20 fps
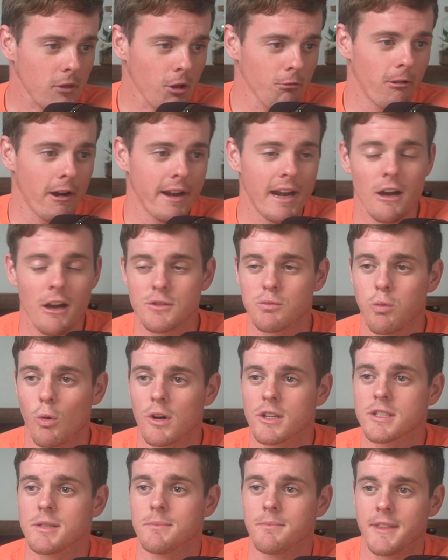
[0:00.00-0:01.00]
right now is what
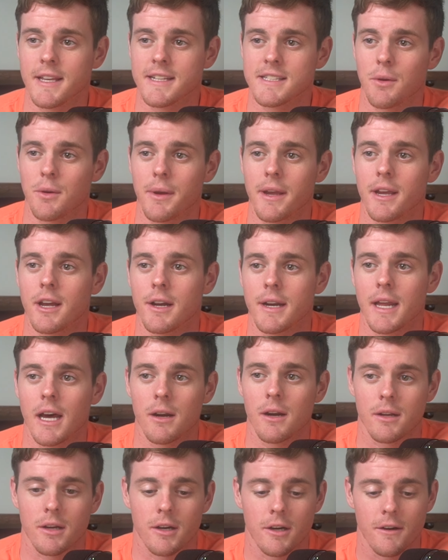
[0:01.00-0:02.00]
are some things that we can cut
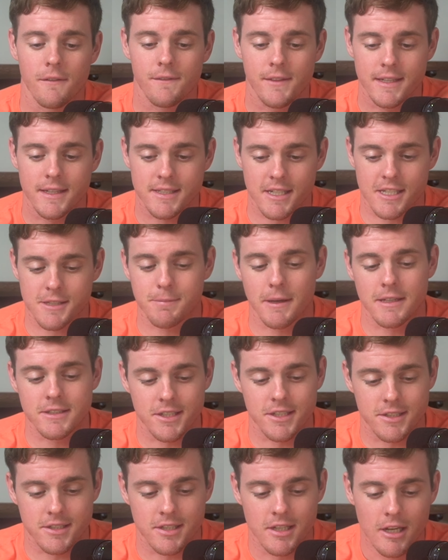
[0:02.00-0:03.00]
out of these
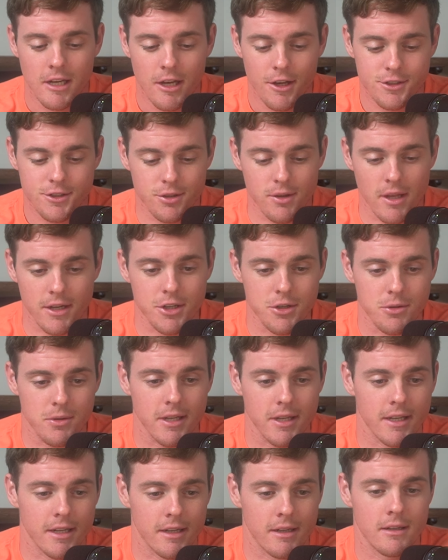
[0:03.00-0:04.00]
expenses so that you
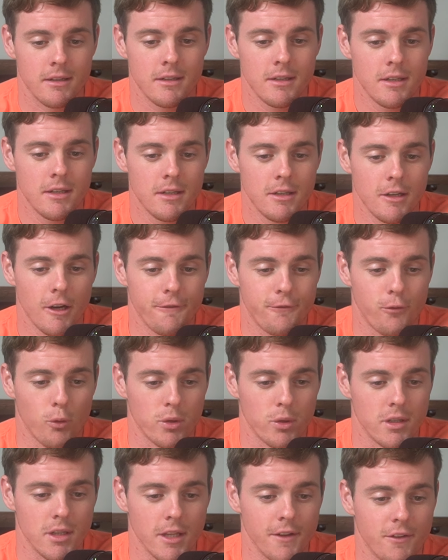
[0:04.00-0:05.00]
can
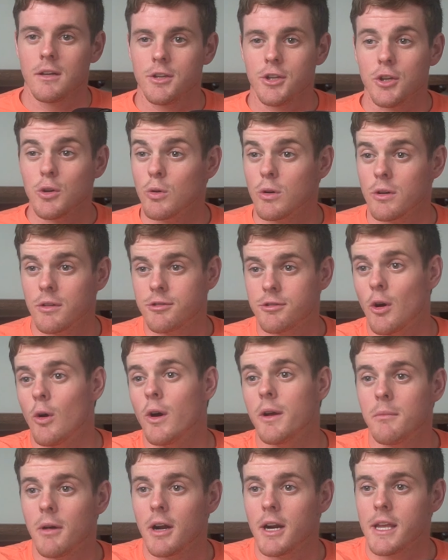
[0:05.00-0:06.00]
afford to live. You were
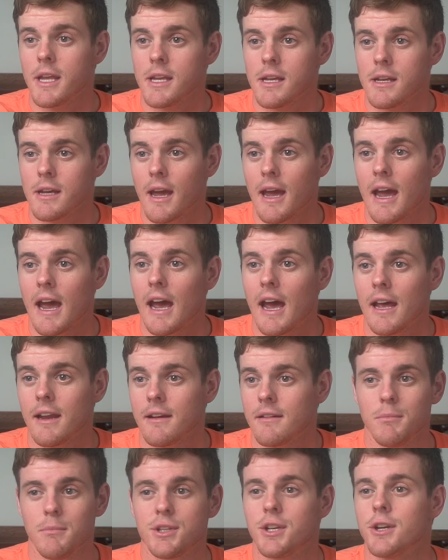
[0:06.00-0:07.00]
throwing money at
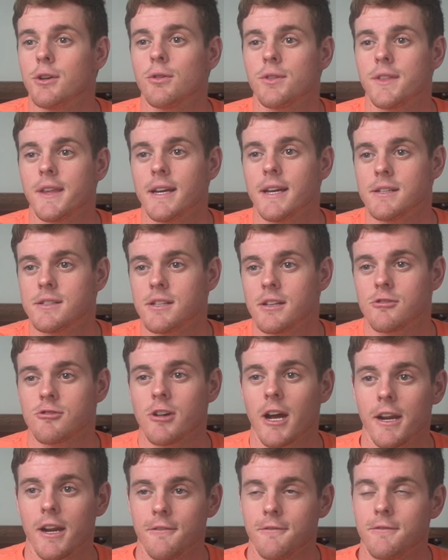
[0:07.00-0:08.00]
material things to
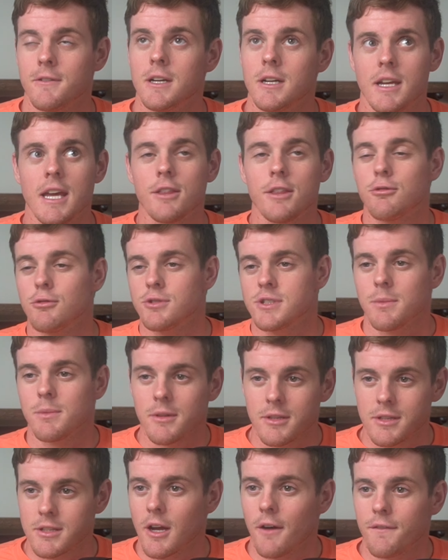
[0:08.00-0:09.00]
try to get through some
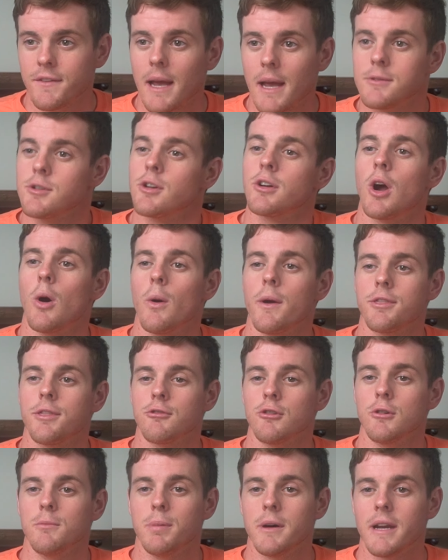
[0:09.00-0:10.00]
of the tough times that we're going
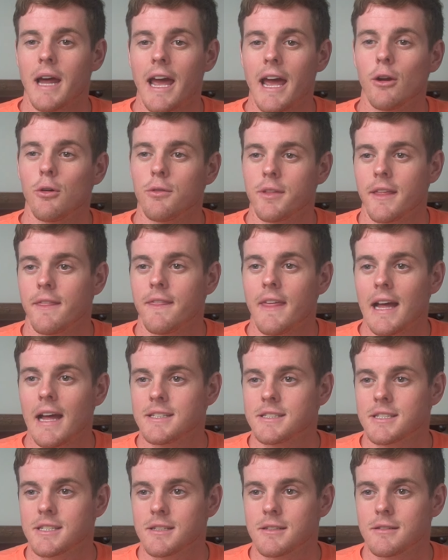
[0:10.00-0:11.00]
through, but I don't think
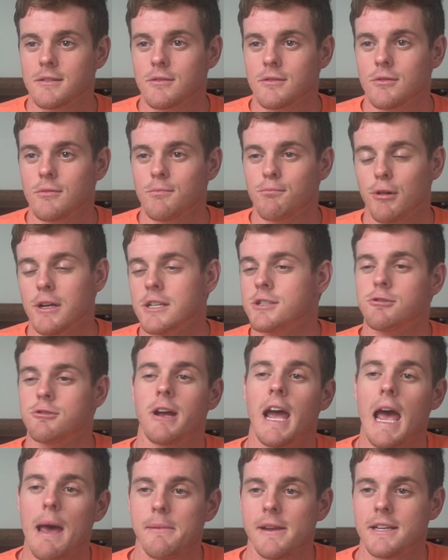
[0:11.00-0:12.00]
that brings true
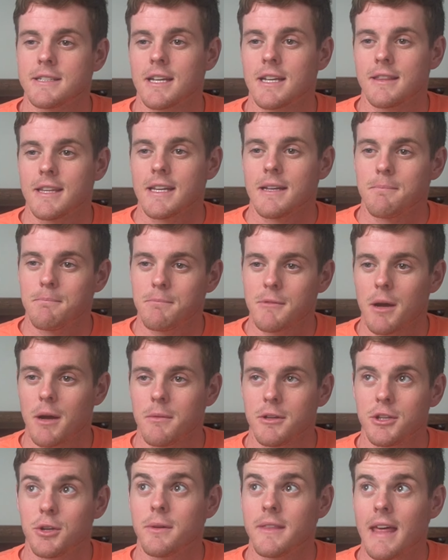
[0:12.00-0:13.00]
happiness. I think
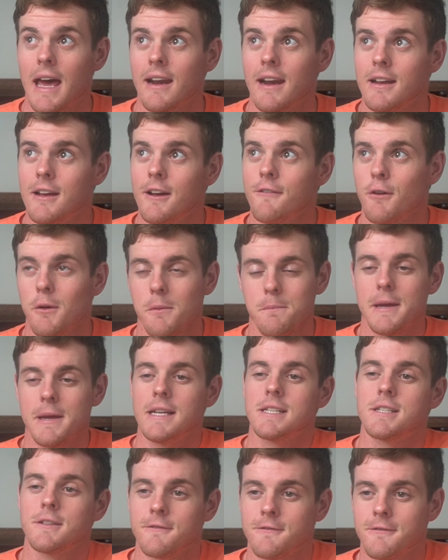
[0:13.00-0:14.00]
doing that from a
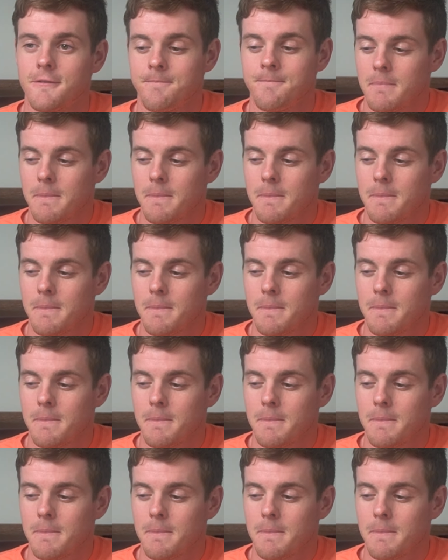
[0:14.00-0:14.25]
place of